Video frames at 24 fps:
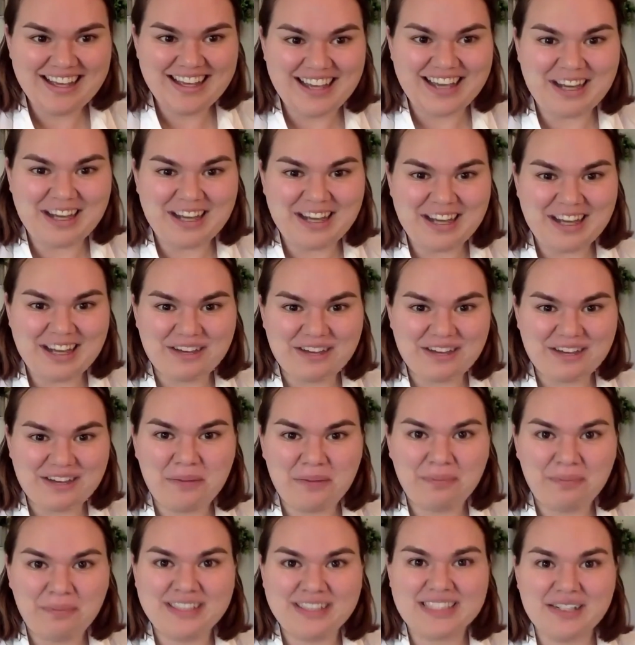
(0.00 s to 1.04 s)
Find a
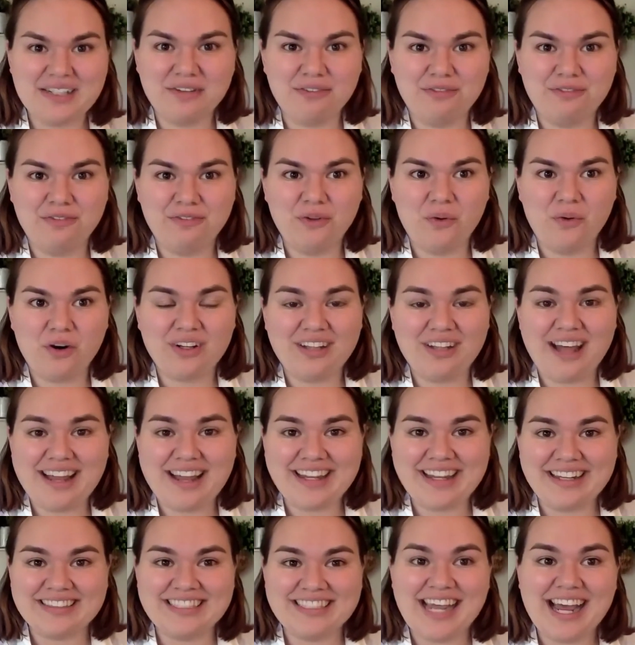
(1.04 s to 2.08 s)
place on the floor
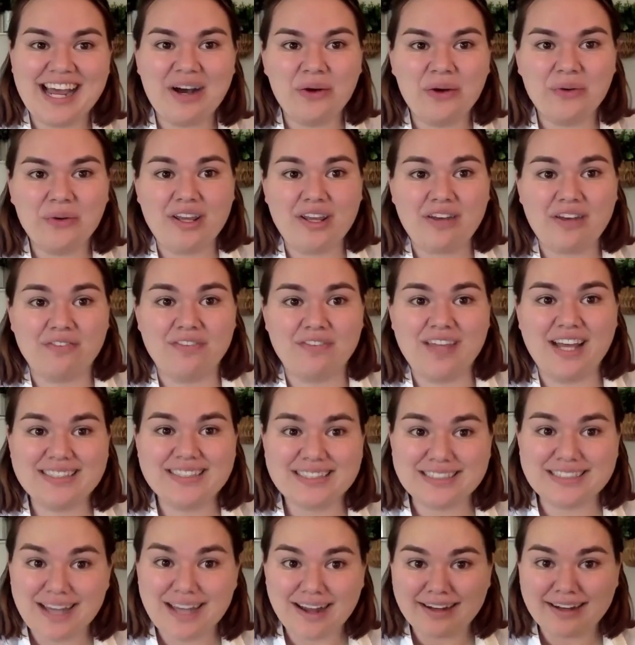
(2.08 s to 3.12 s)
lying down. If that's
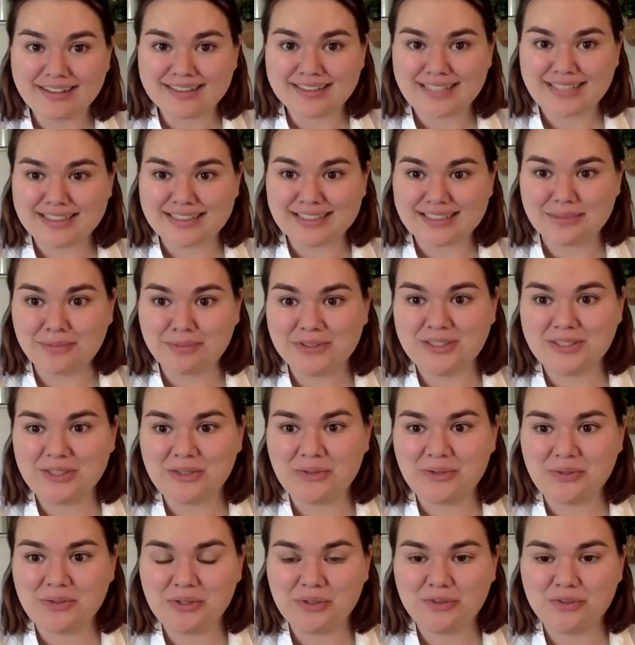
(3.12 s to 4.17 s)
not accessible to
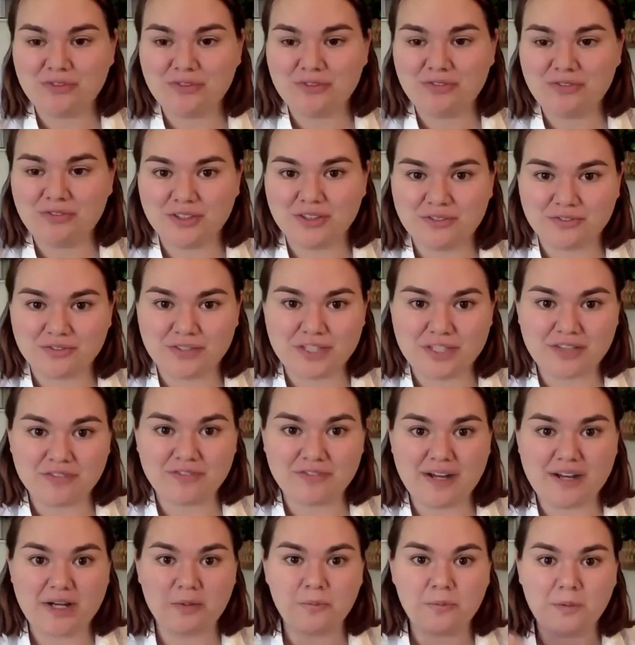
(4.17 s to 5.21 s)
you, feel free to
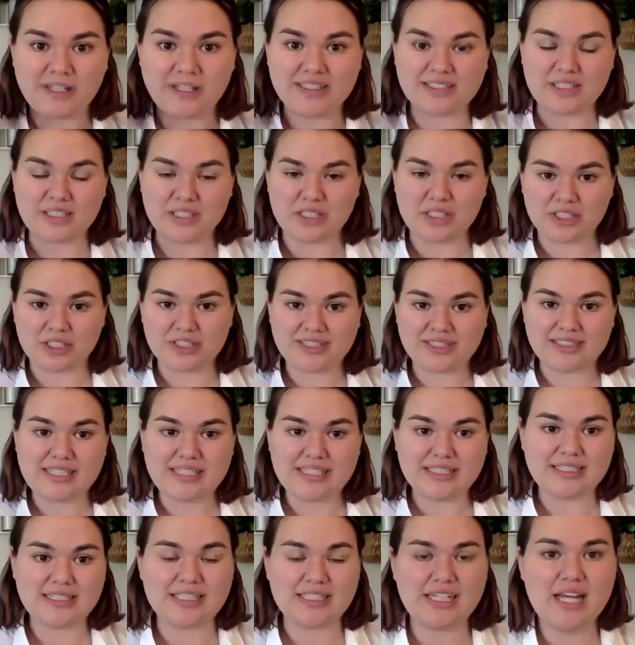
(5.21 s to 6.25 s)
find a place in your
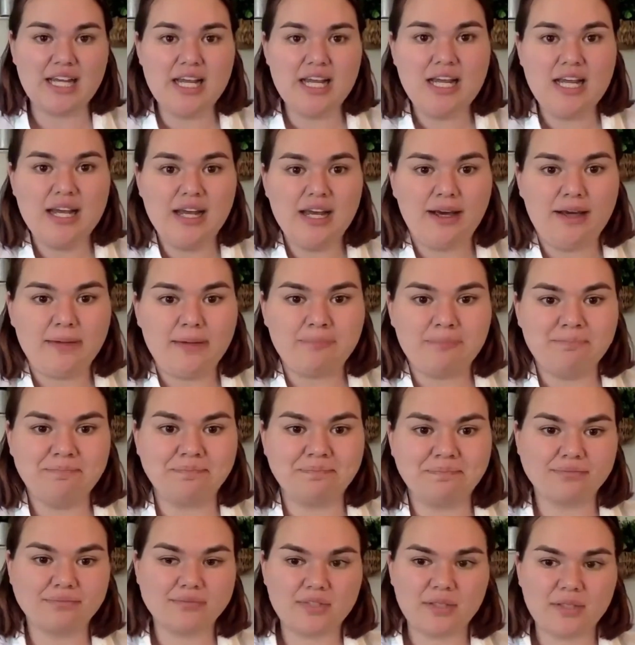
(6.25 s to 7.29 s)
seat.
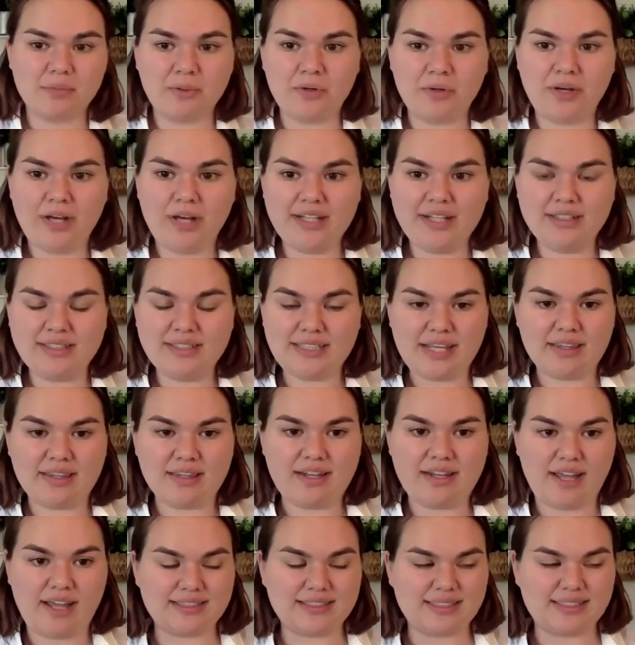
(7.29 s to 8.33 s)
Go ahead and take the
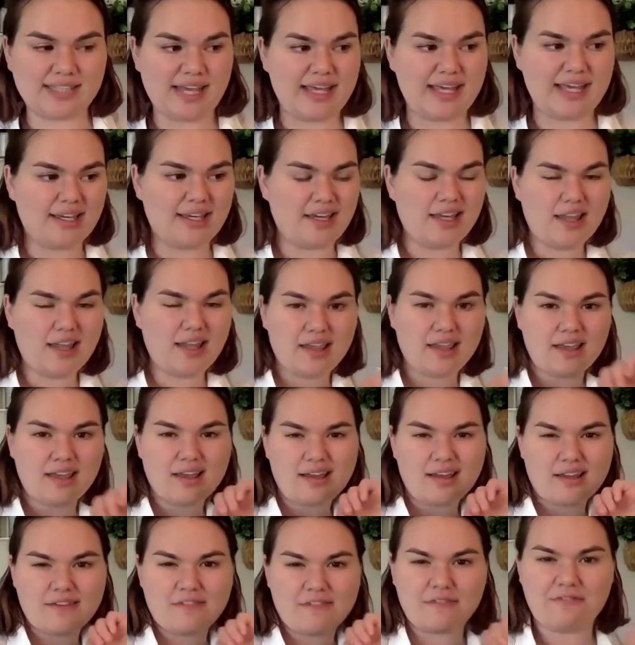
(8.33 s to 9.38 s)
next
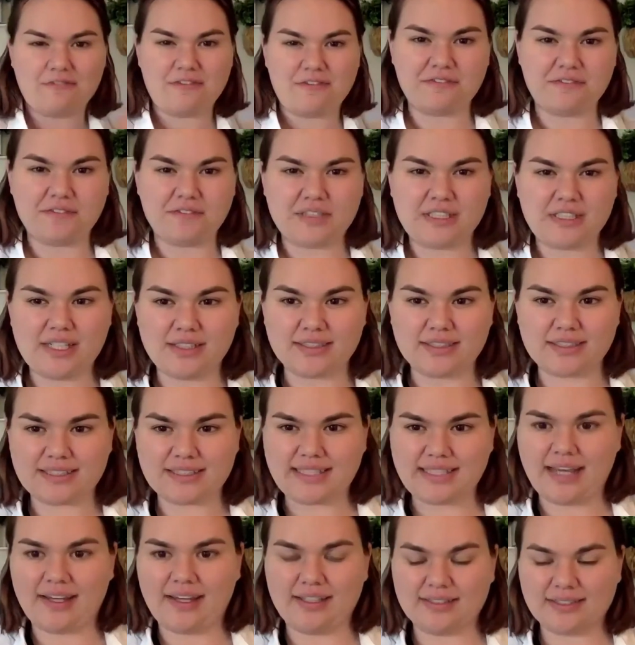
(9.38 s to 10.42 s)
15
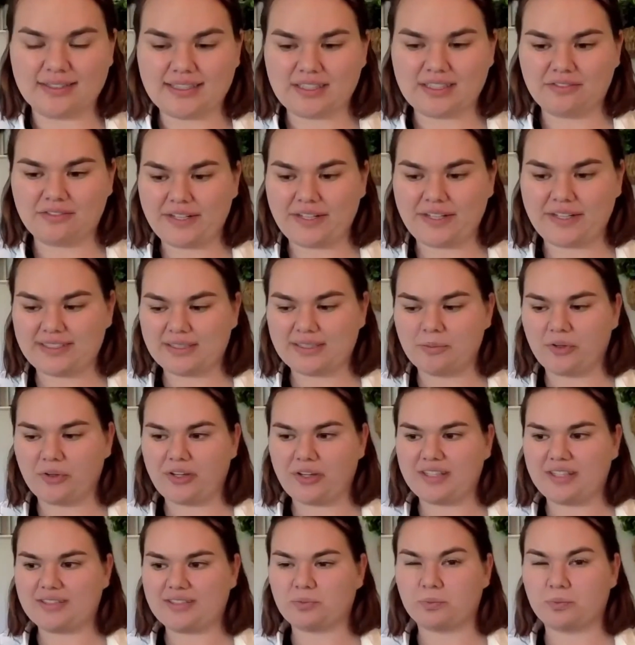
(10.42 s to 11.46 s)
seconds to find somewhere
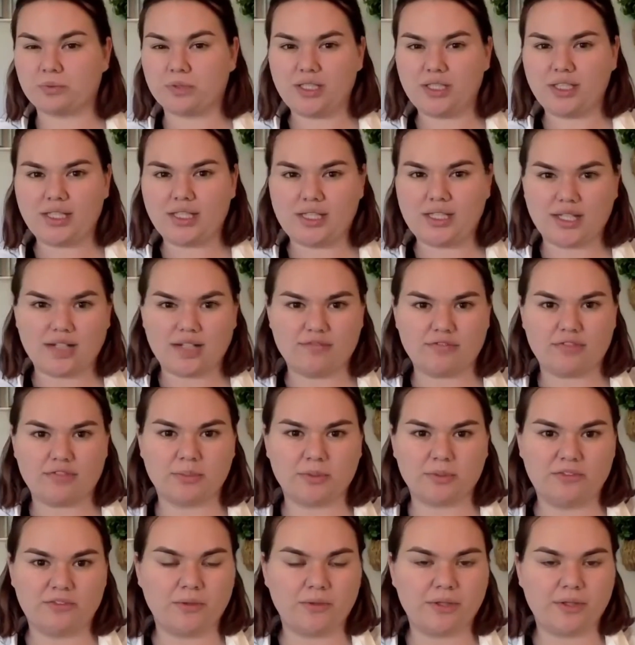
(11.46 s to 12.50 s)
that's really
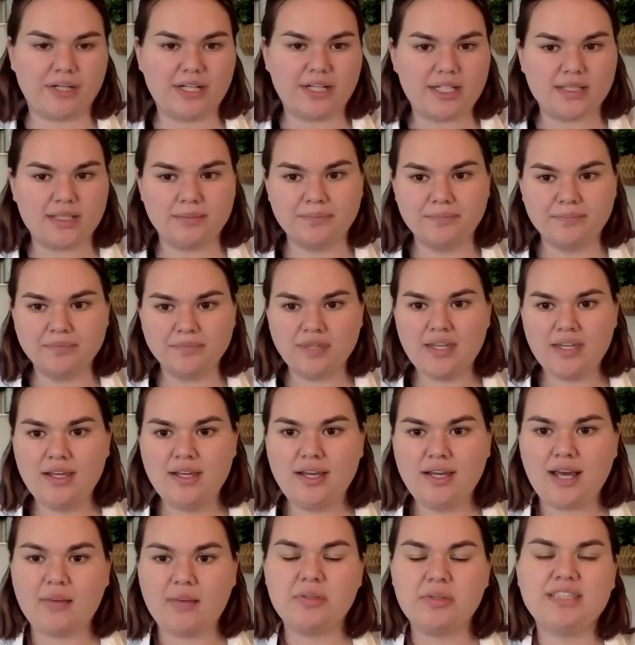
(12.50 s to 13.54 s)
comfortable for you.
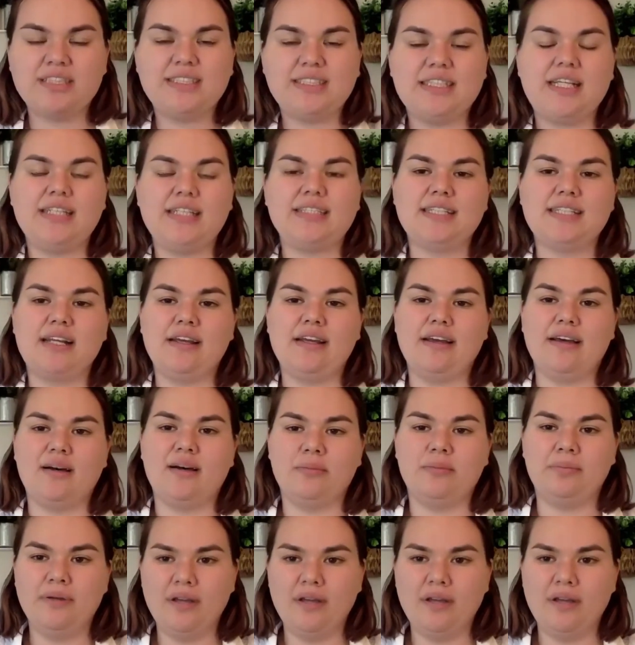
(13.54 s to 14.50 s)
I'm going to stay sitting up.